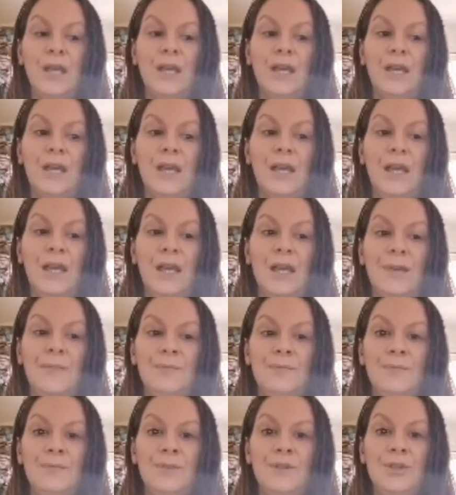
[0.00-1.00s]

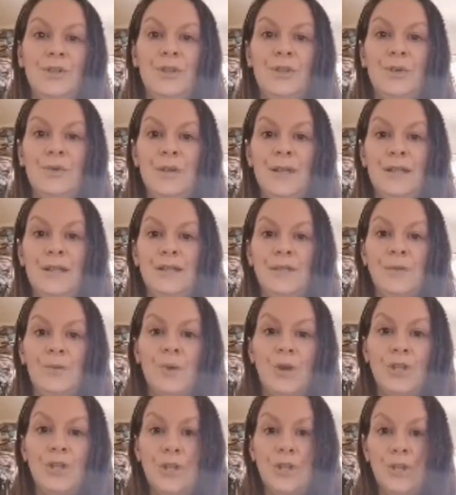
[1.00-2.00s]
Tune into
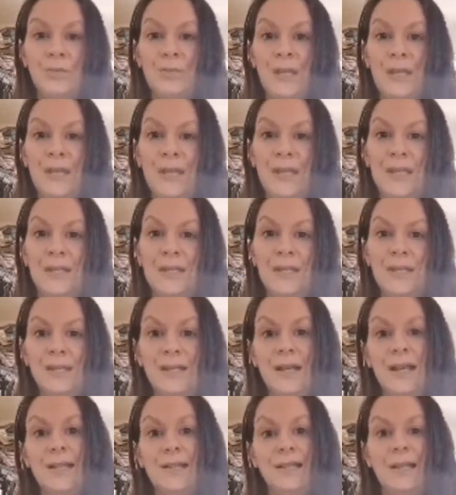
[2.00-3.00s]
what you need
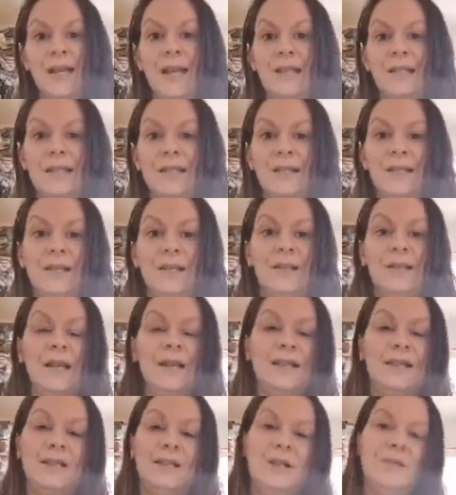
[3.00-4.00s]
as
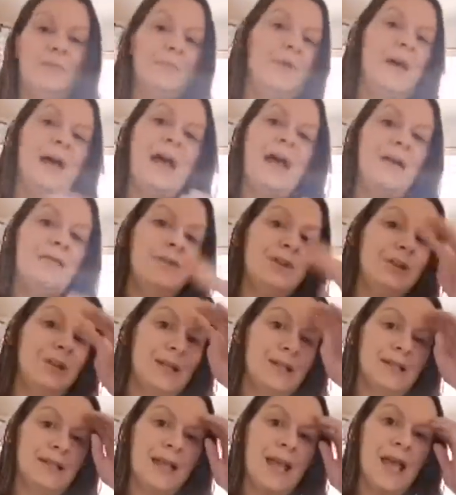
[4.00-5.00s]
a parent, as
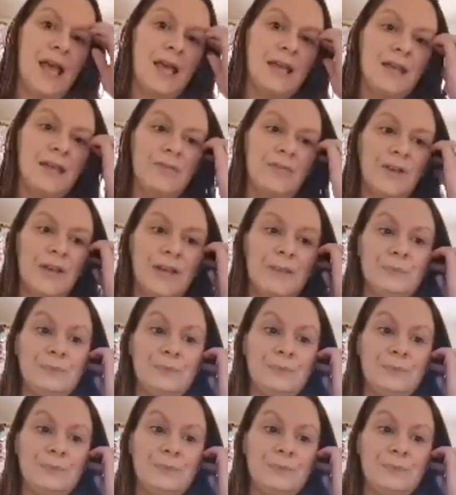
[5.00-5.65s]
a caregiver,